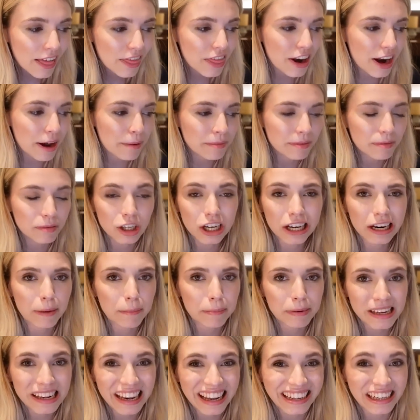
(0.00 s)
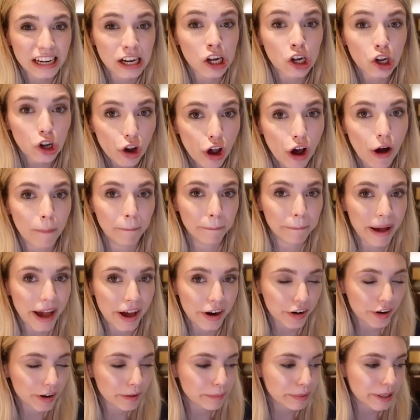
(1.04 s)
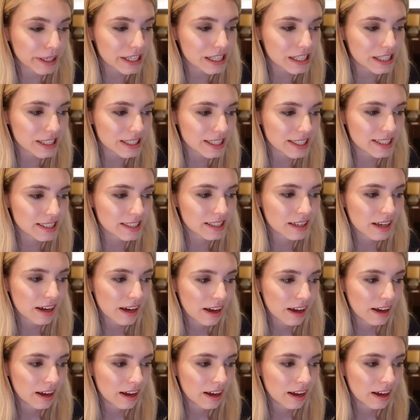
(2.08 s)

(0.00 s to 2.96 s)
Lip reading: then I'm gonna be like a lot better, because